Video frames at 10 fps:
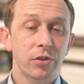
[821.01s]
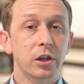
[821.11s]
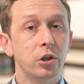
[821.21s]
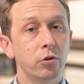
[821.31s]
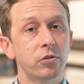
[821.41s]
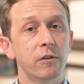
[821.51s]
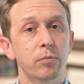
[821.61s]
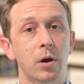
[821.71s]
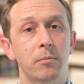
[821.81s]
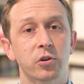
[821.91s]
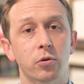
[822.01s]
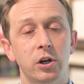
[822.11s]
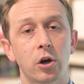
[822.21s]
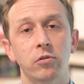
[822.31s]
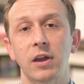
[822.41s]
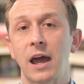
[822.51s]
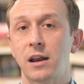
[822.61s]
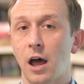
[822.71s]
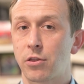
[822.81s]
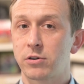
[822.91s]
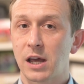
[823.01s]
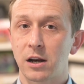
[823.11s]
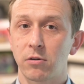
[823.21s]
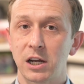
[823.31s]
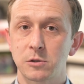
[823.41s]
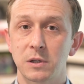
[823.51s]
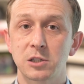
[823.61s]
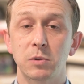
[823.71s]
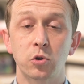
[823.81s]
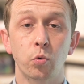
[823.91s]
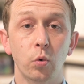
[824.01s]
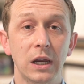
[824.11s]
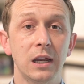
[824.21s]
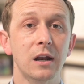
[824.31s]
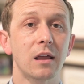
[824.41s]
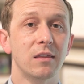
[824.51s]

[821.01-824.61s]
the use of promissory notes and other debt arrangements between